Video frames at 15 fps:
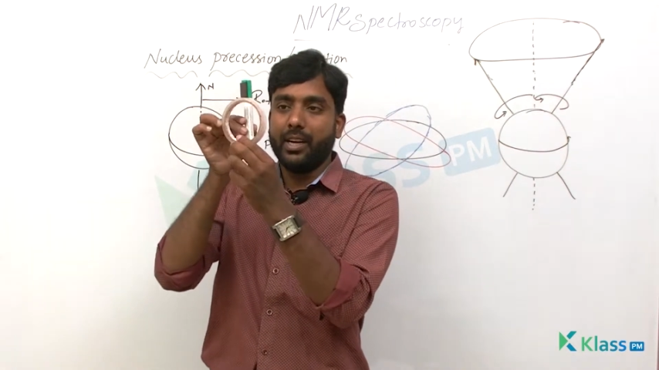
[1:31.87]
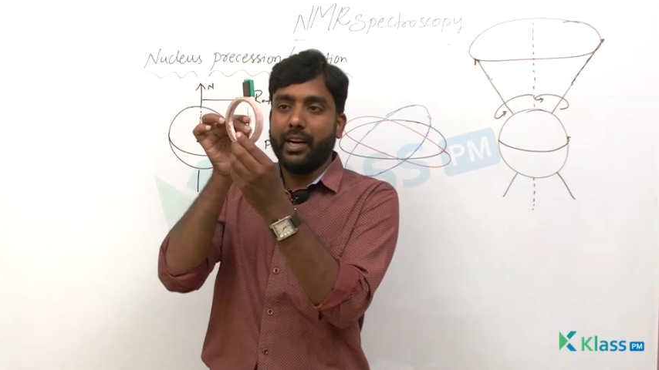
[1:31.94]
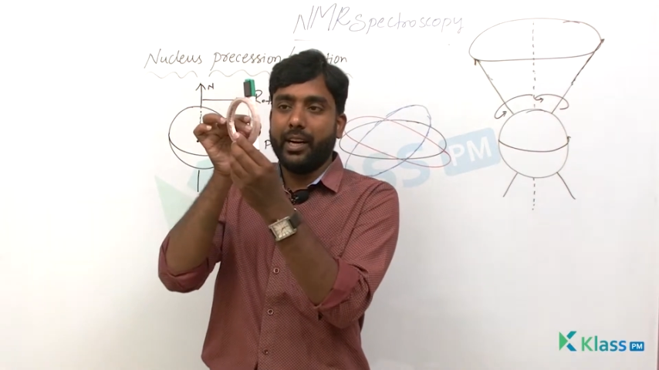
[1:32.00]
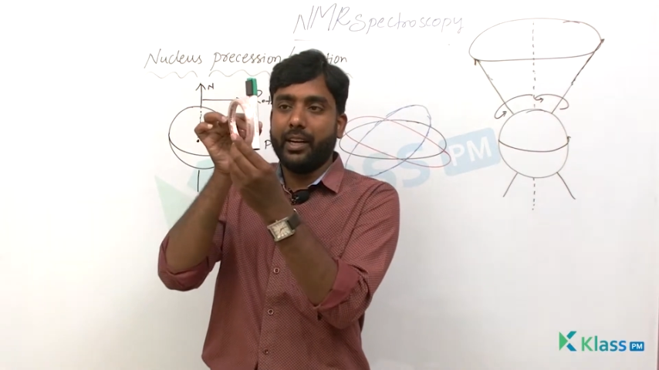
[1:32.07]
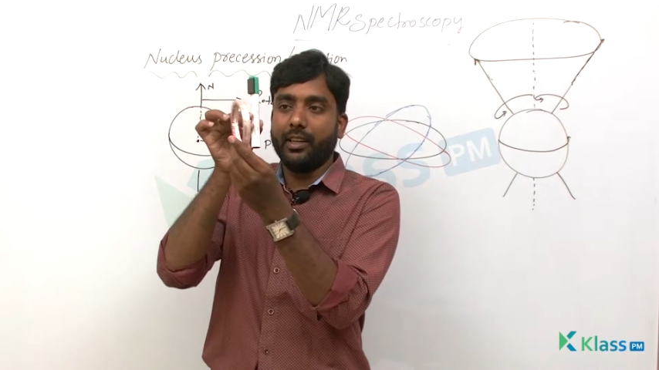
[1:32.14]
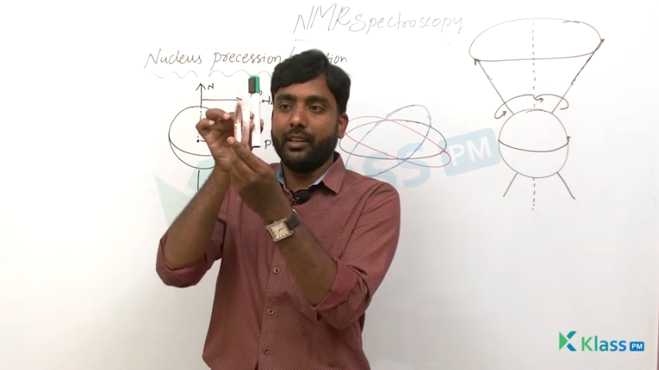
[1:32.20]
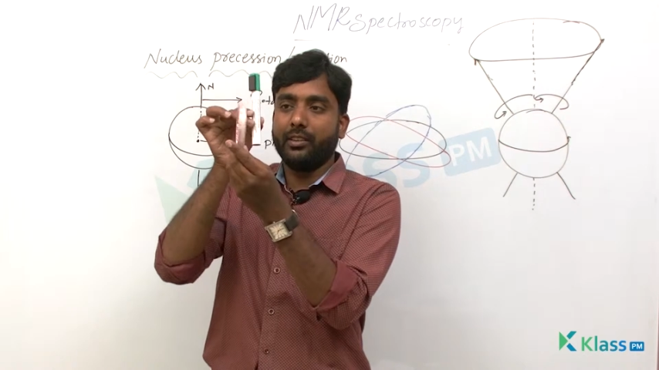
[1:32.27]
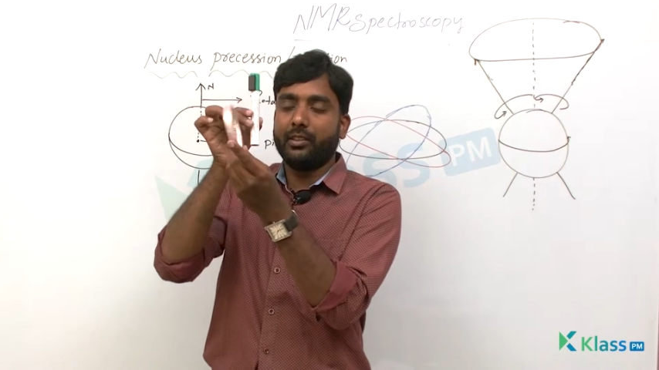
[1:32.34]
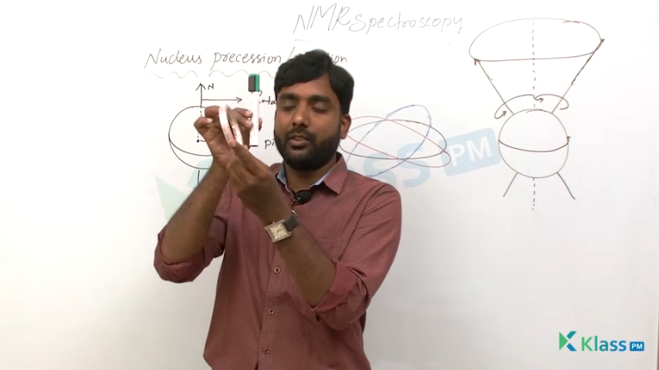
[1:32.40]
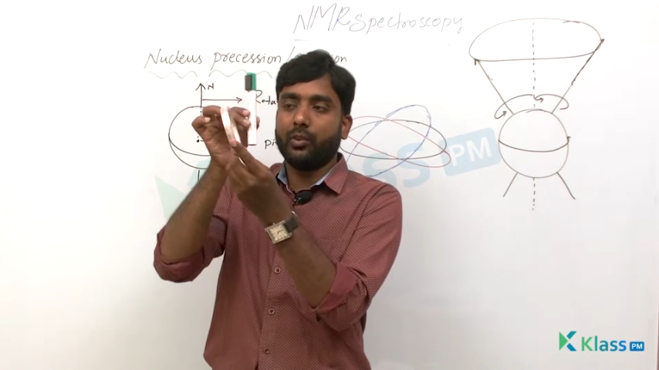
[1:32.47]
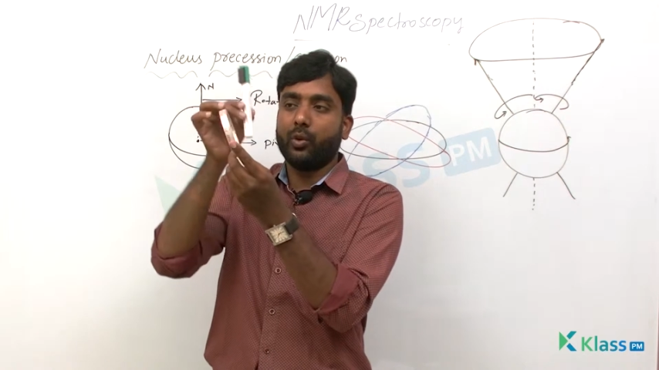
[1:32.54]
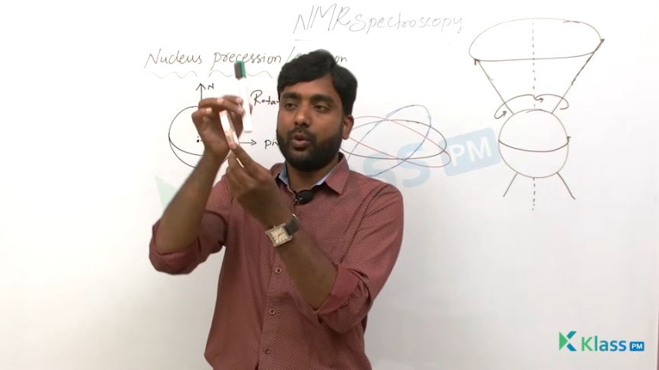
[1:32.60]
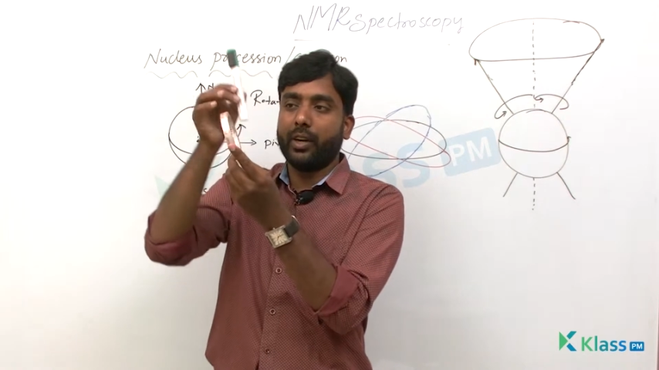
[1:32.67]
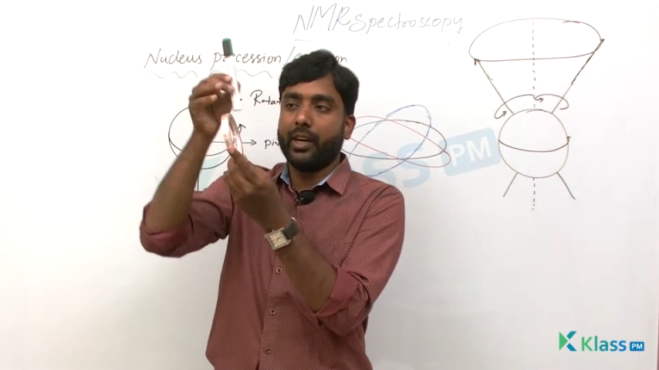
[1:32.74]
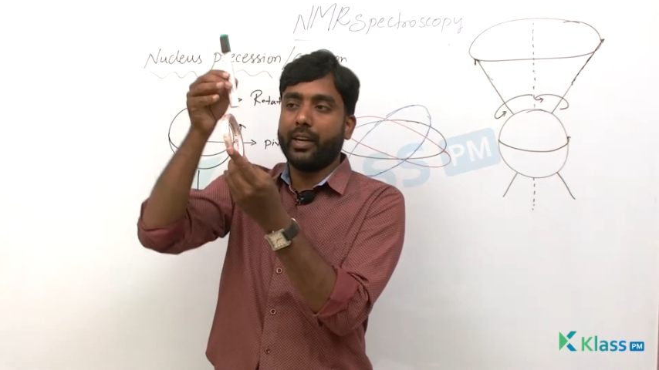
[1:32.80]
It is
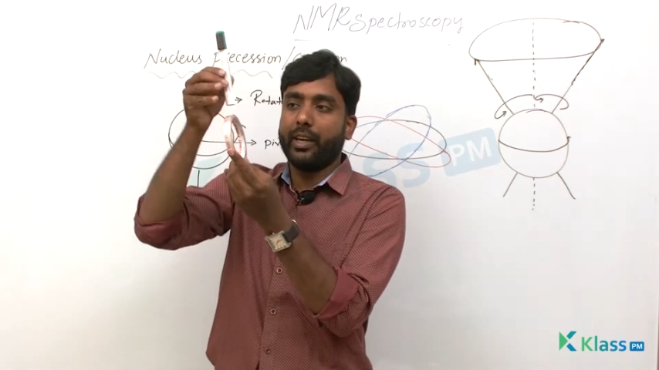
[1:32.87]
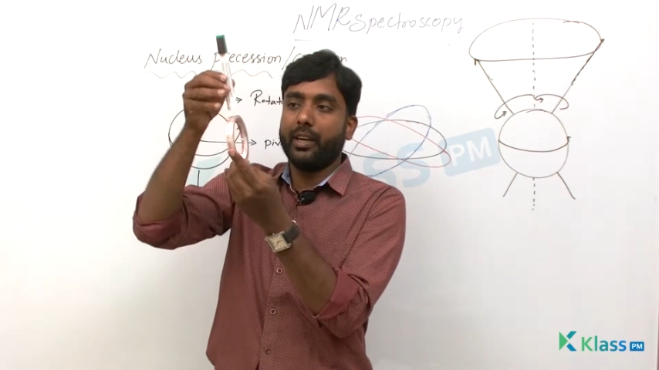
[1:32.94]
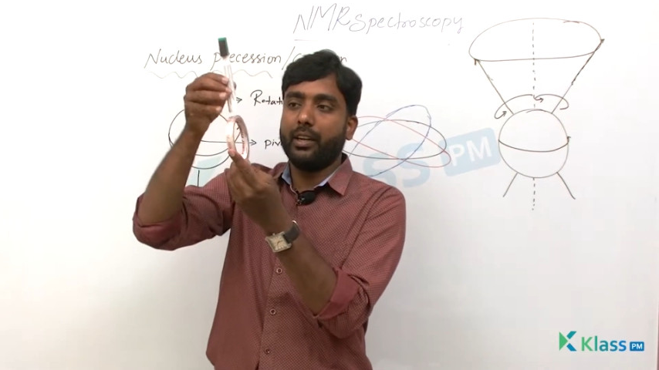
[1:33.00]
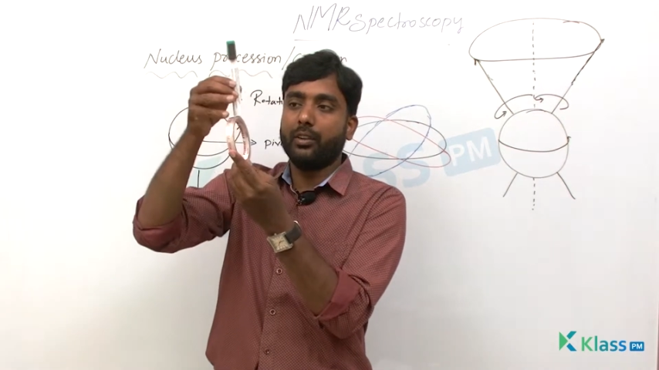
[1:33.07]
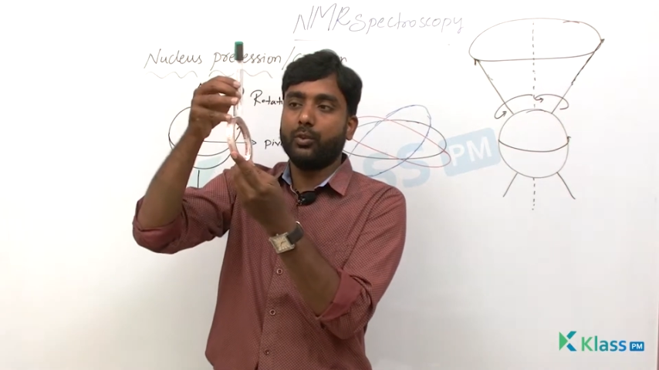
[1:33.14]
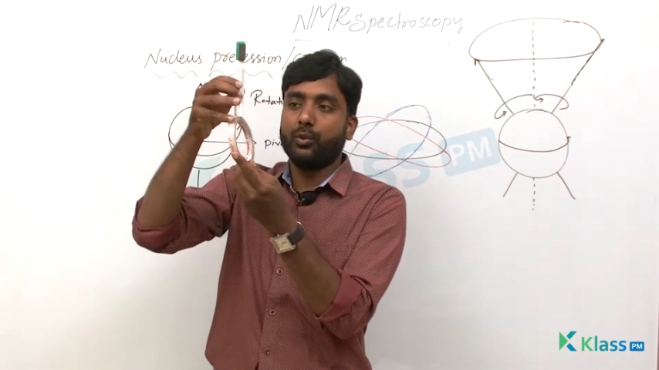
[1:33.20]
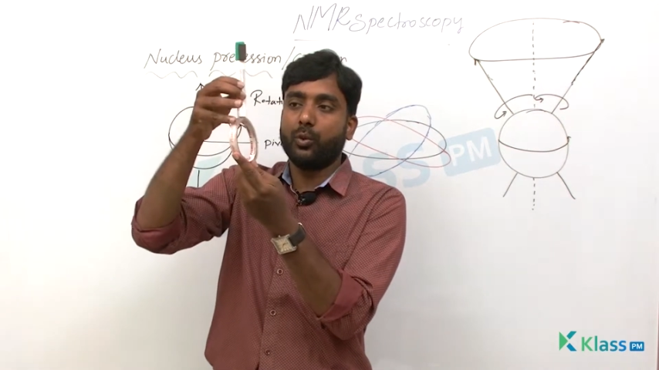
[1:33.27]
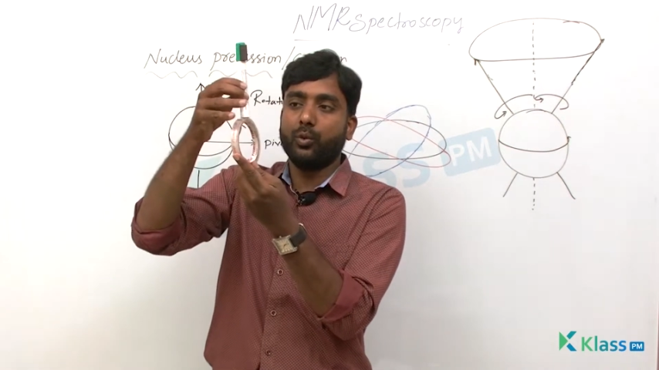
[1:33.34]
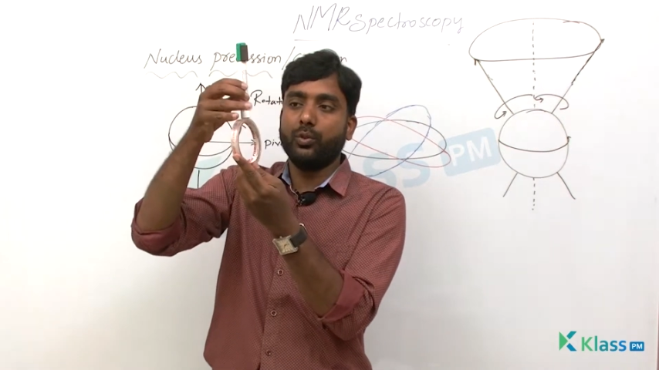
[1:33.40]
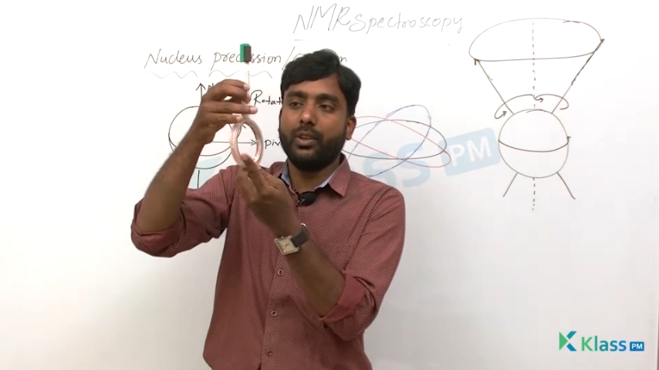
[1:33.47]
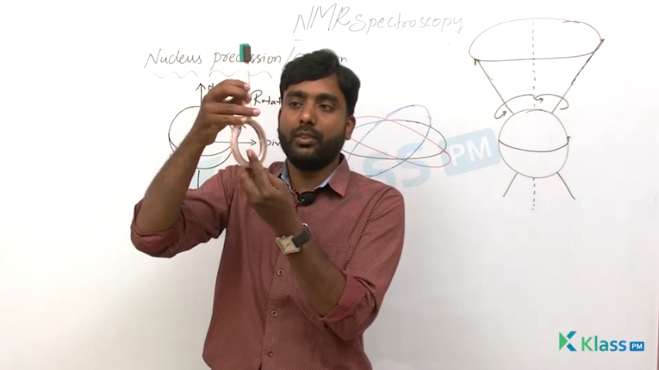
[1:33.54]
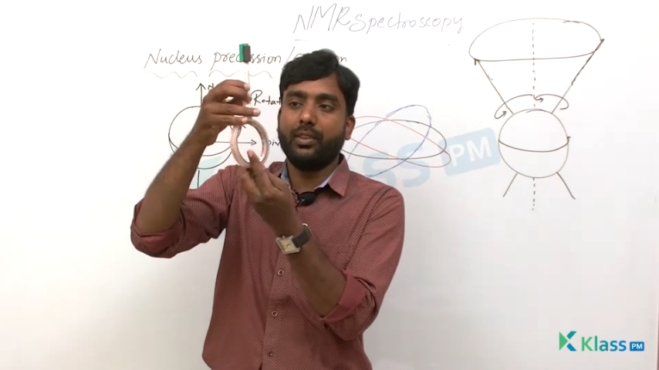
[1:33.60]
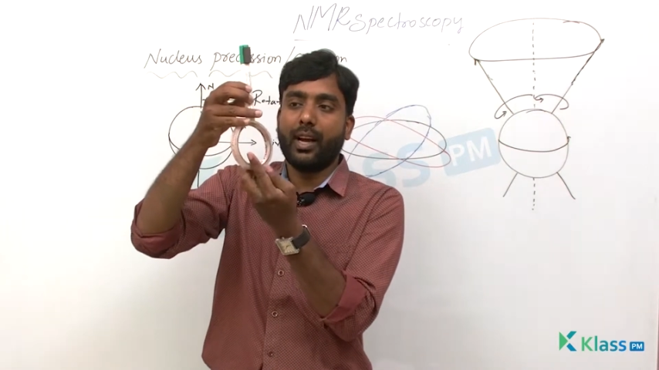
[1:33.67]
rotating through this